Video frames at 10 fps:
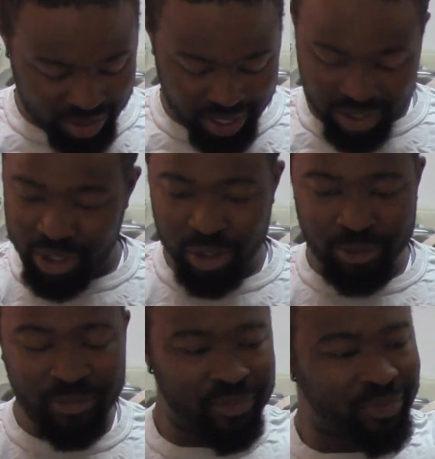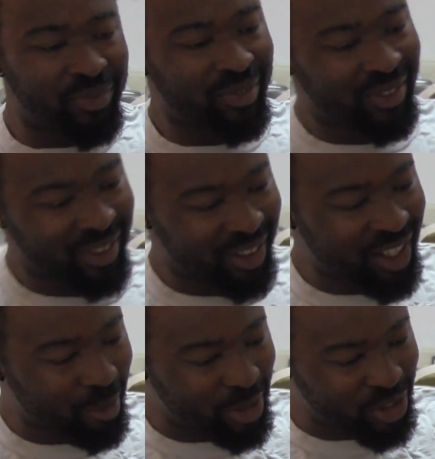that's dope. You
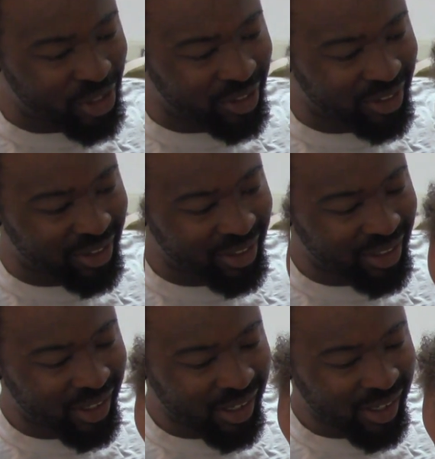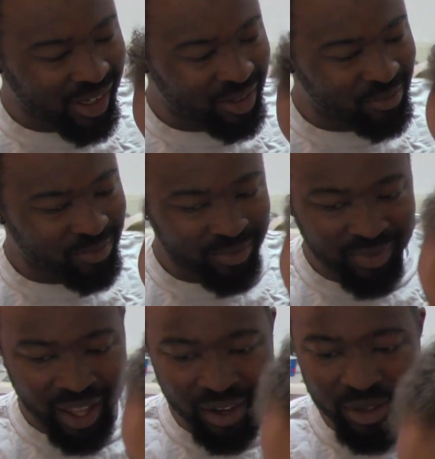like my shirt?
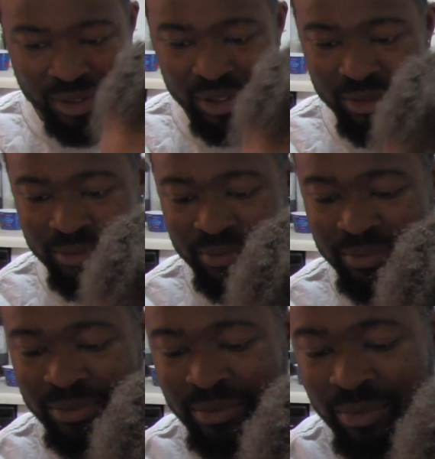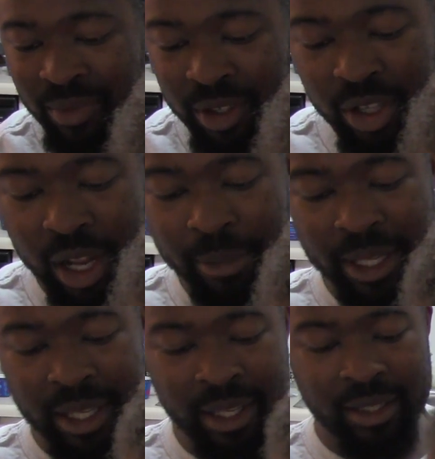Thanos? You like my
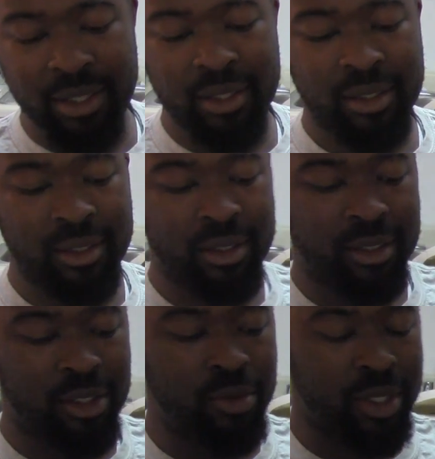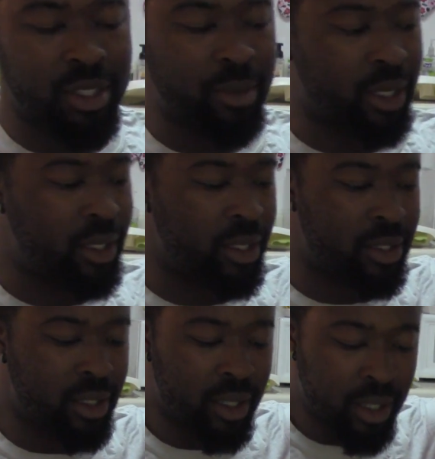keys? You wanna see my
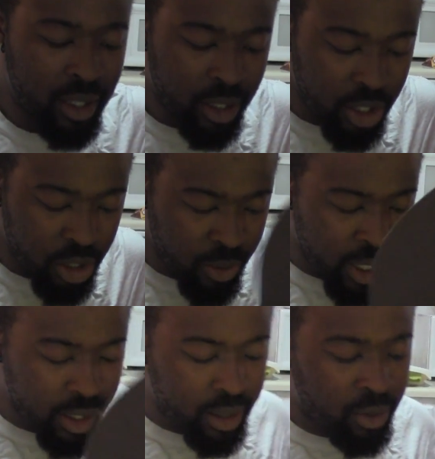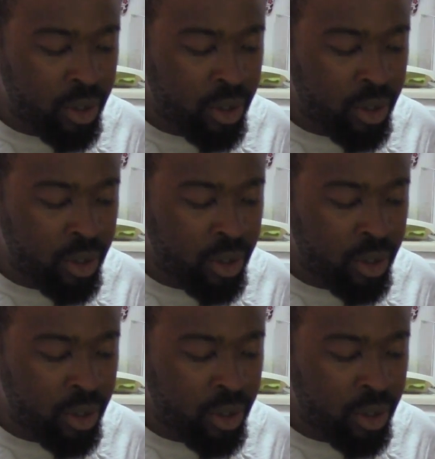keys? You know what?